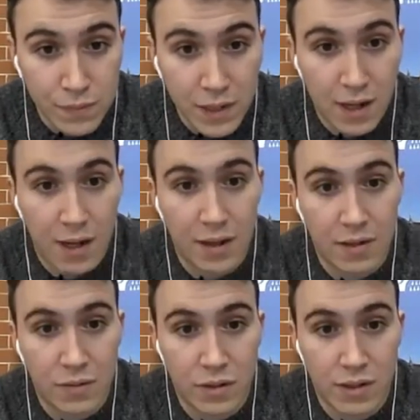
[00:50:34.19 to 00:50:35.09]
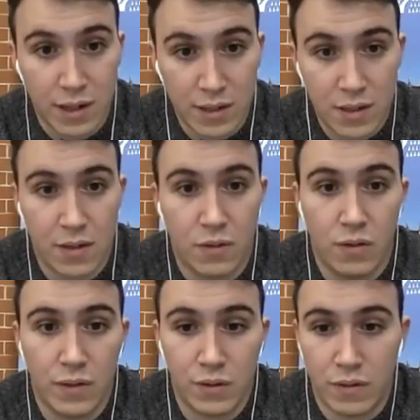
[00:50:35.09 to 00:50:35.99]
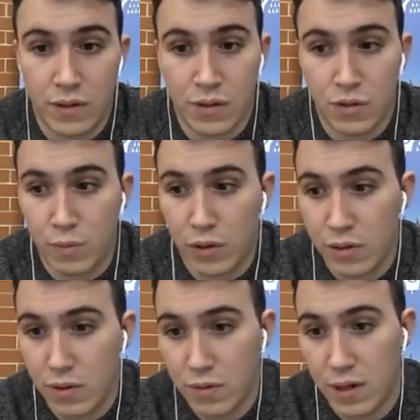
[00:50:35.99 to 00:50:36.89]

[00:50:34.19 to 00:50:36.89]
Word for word: CARLA leaderboard challenge evolved to version 2.0,